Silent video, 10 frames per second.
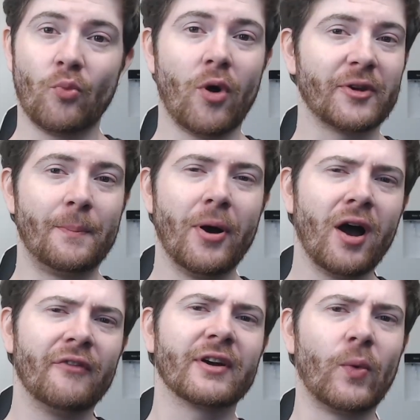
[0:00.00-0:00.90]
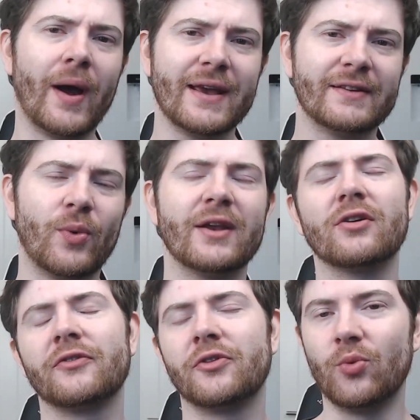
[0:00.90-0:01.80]
What a perfect way to end
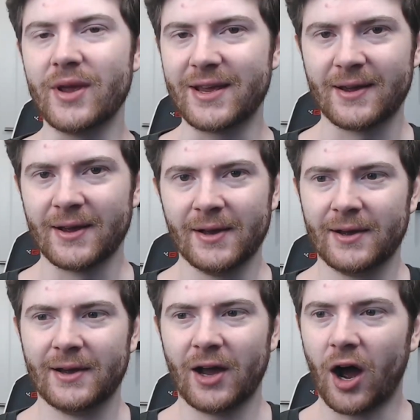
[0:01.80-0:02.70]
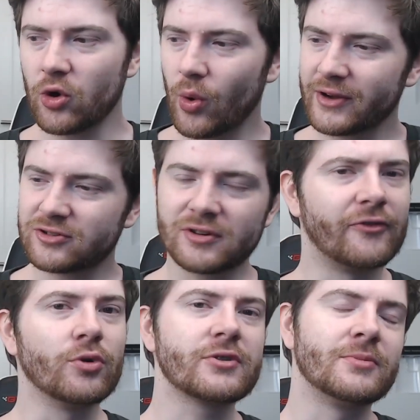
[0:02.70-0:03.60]
off the week. I always look
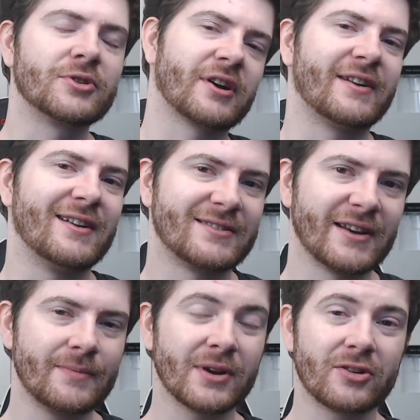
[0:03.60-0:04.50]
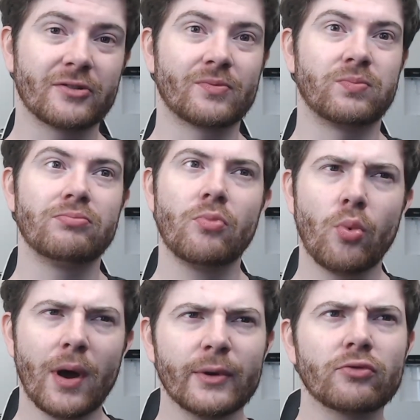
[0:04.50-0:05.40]
forward to Mushoku Tensei because
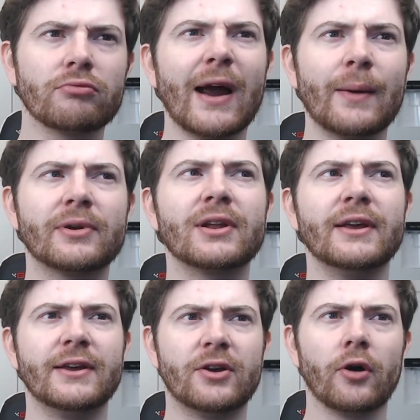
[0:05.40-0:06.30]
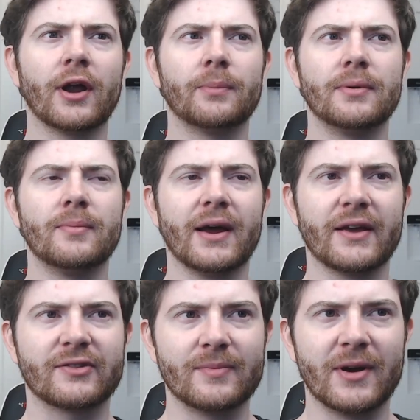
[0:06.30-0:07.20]
well, it's rapidly gone up in my
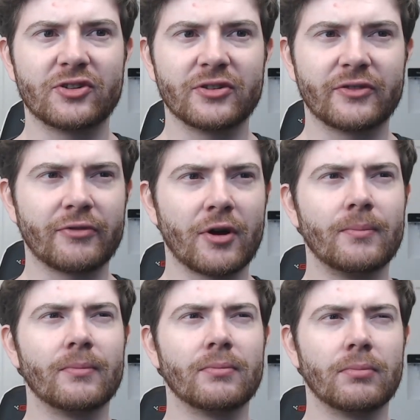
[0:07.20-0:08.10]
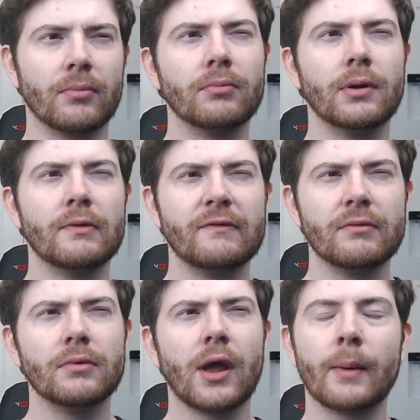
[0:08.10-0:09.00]
estimations from
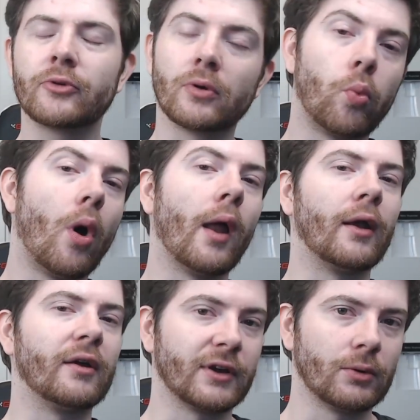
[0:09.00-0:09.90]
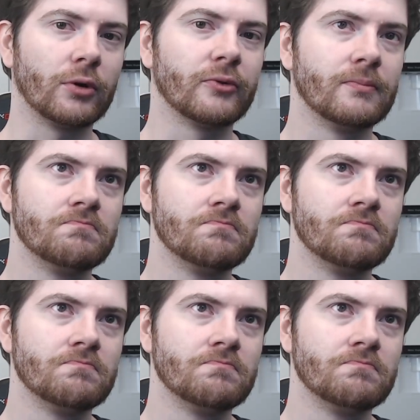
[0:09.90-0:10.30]
episode 1, I think it was.